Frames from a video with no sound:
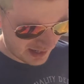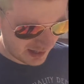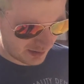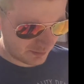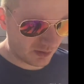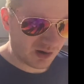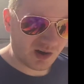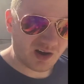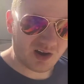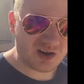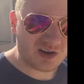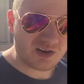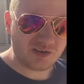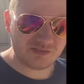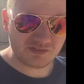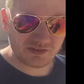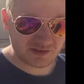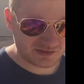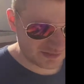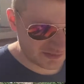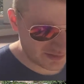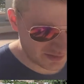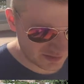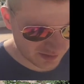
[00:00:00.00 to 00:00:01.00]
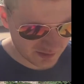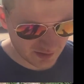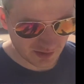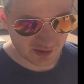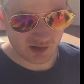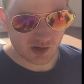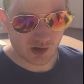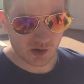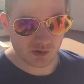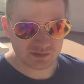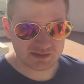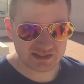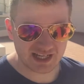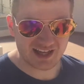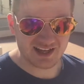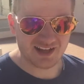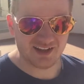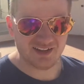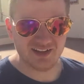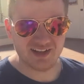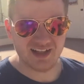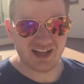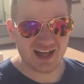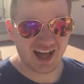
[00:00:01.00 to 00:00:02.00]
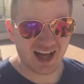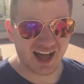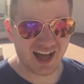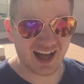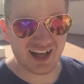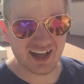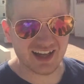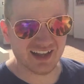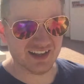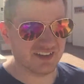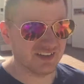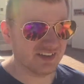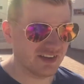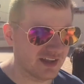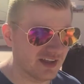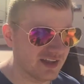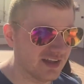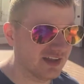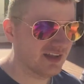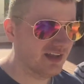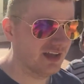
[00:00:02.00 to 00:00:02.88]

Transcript: out of the hotel and